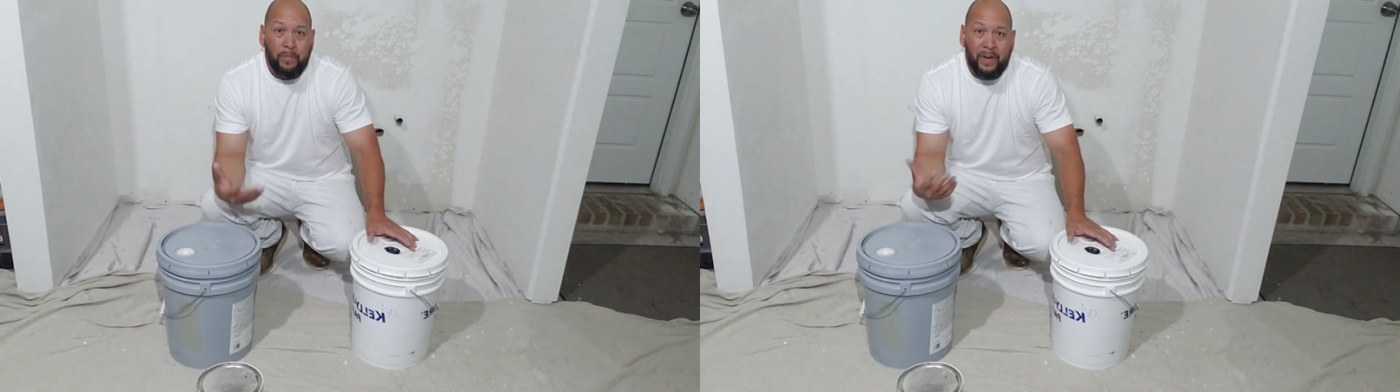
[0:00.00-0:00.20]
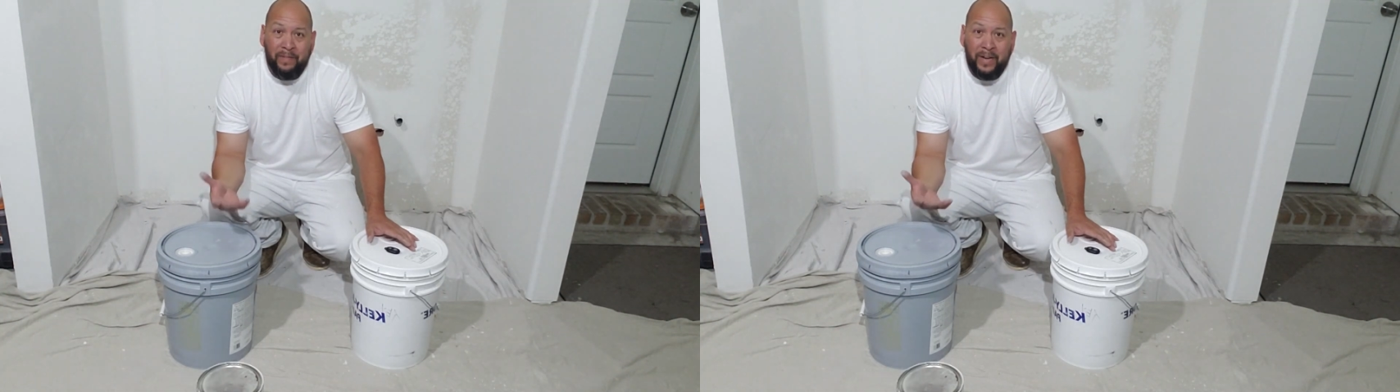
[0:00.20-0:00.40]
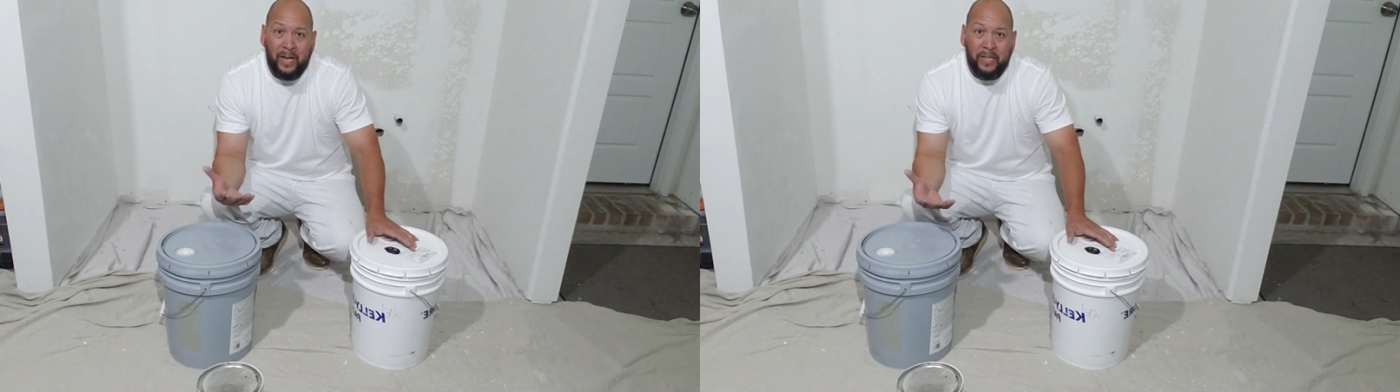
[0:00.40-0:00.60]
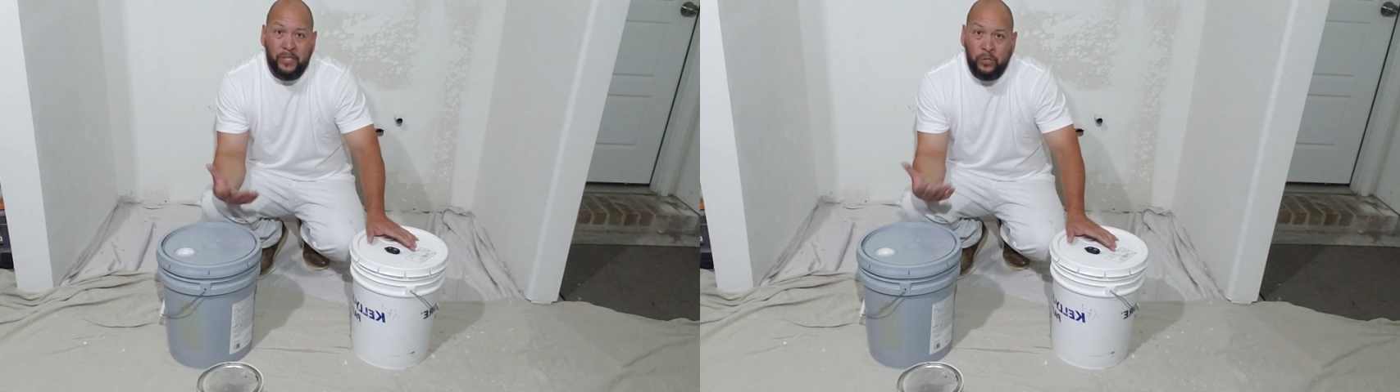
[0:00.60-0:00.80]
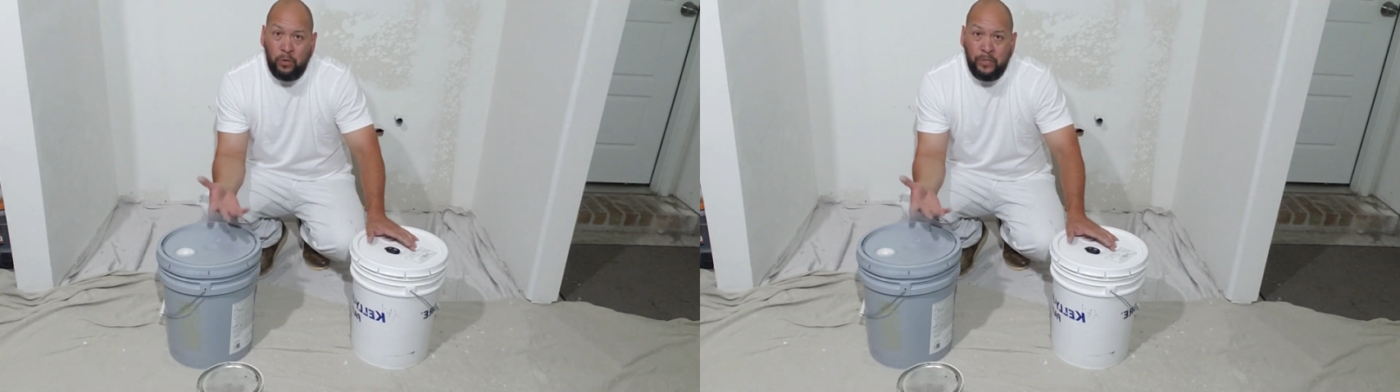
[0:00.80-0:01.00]
5-gallon
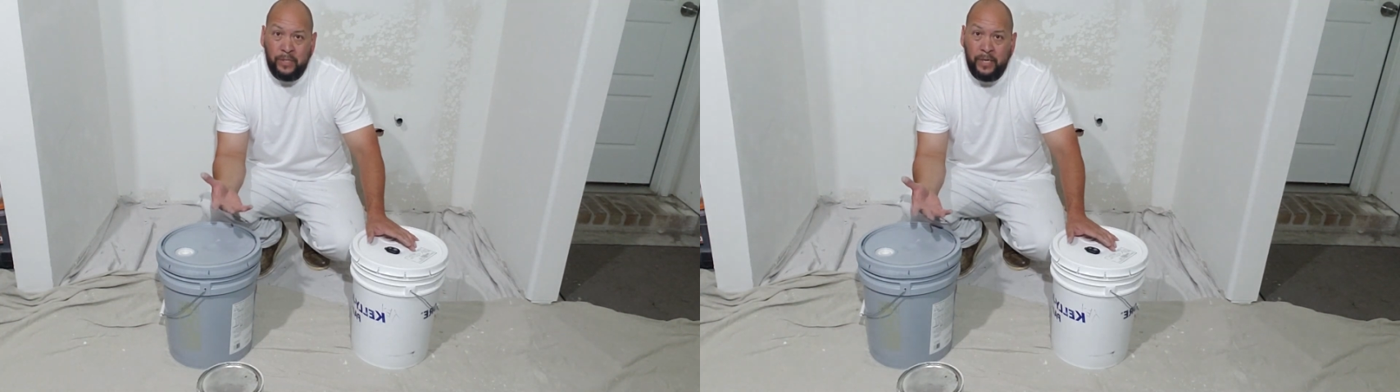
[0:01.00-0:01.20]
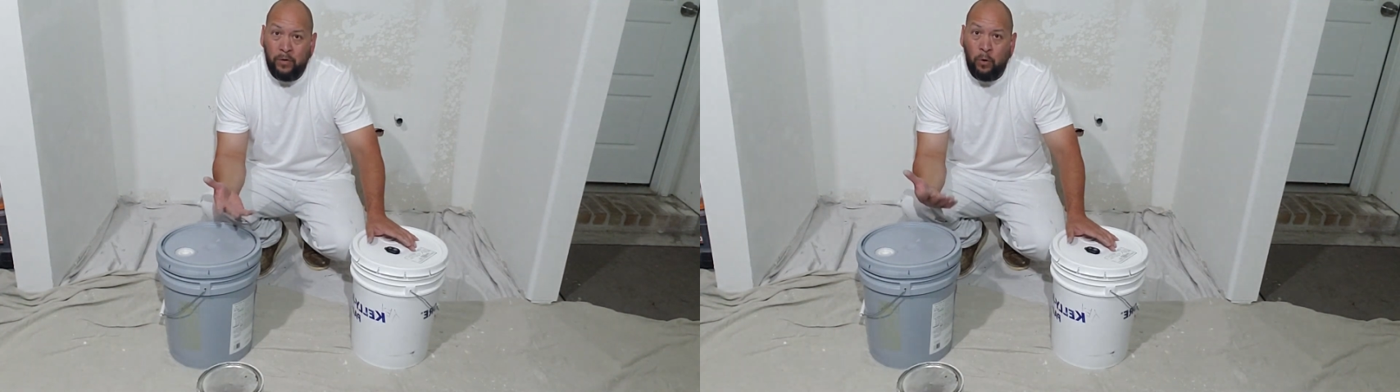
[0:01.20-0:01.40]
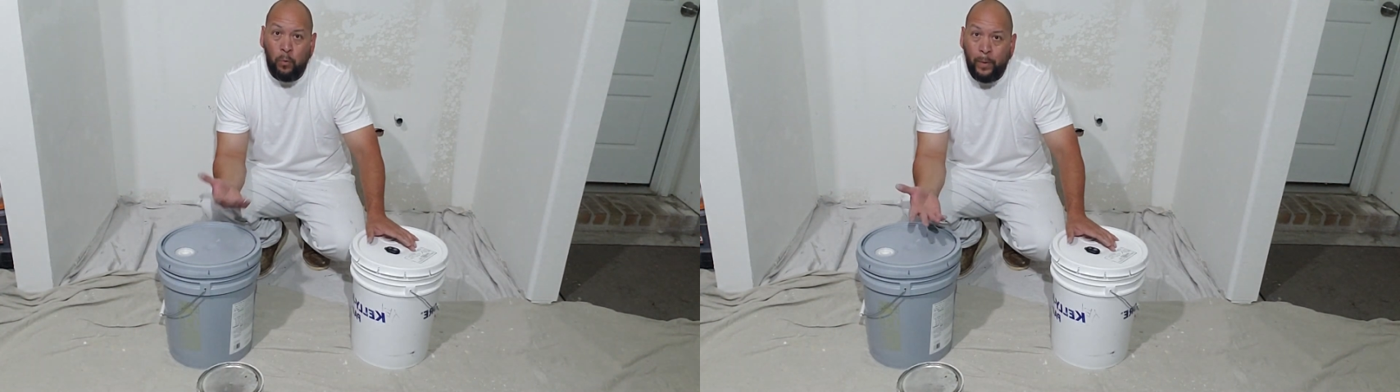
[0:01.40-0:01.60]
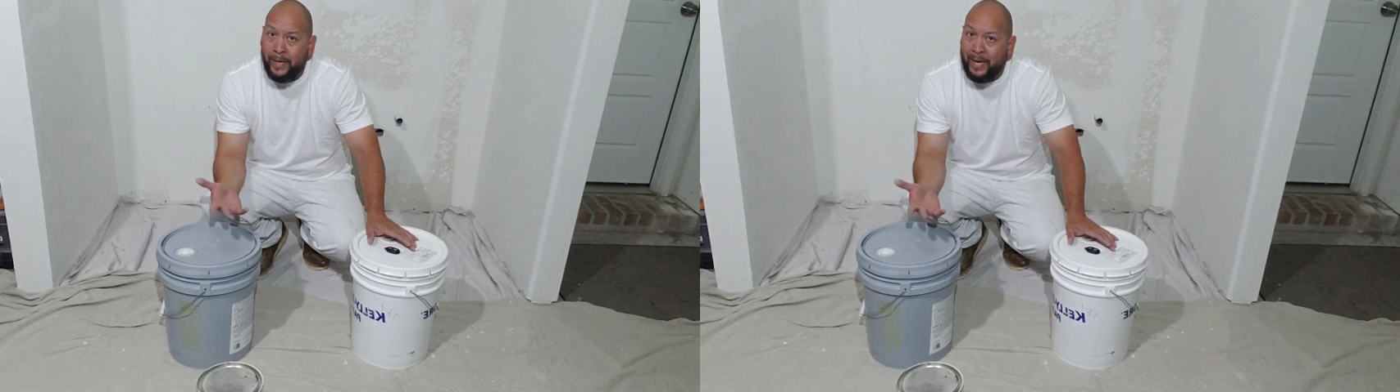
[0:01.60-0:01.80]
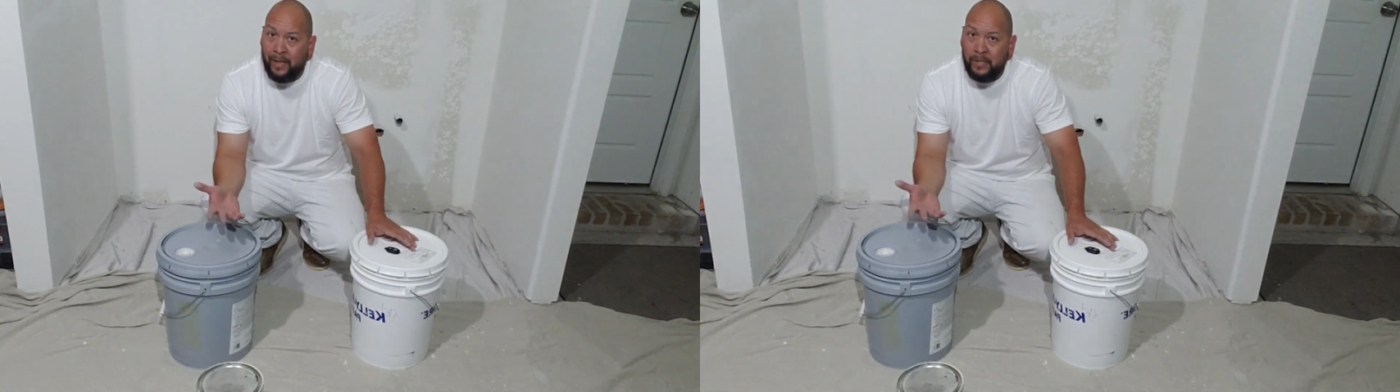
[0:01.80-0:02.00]
stir stick or a
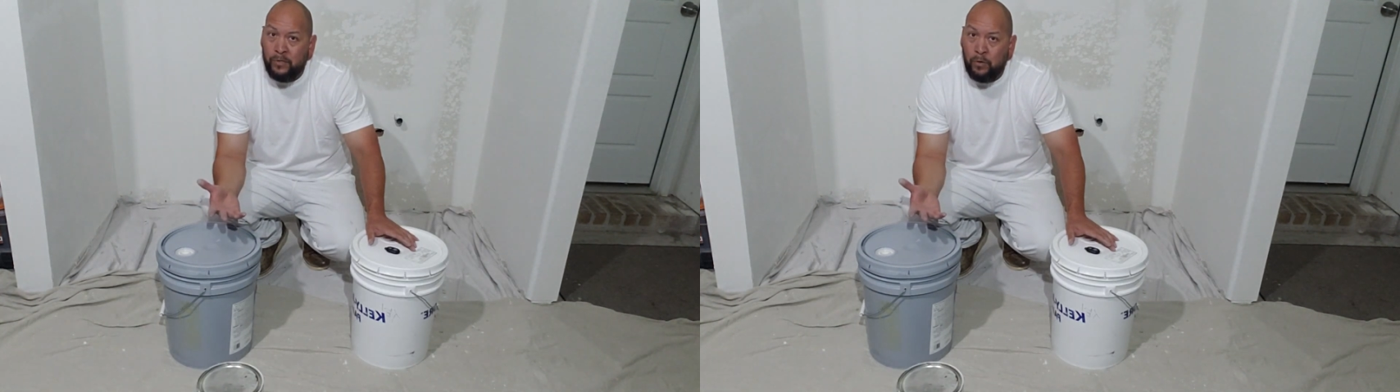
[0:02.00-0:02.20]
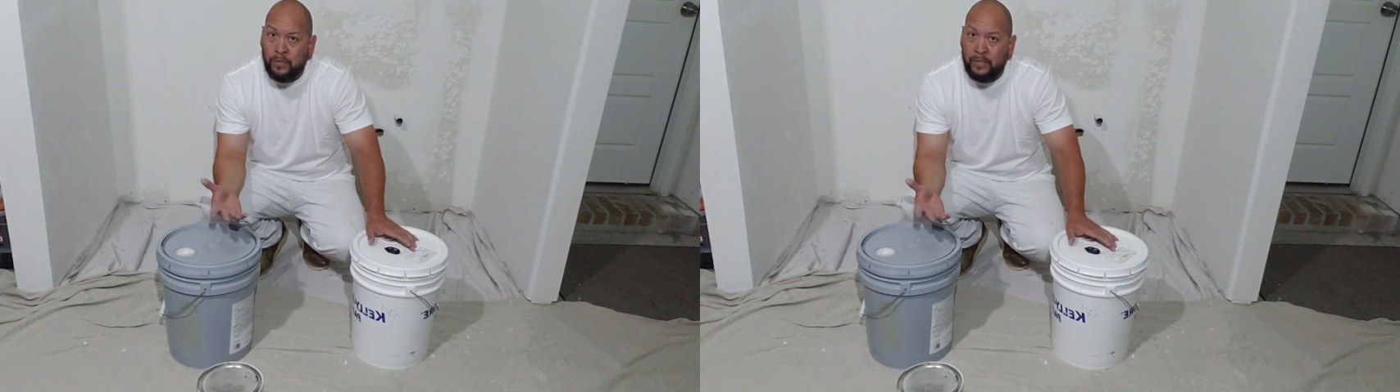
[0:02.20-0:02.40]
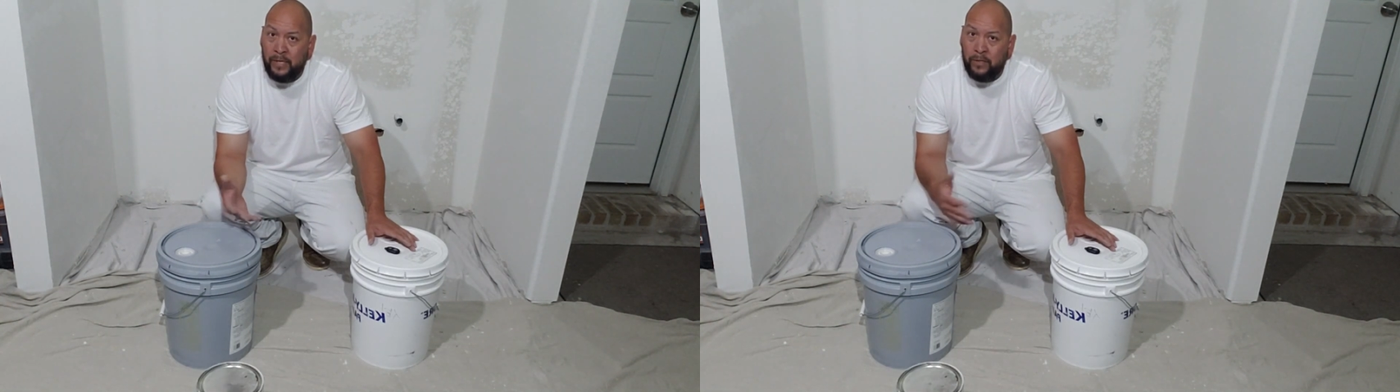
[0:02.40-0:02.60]
1-gallon stir stick.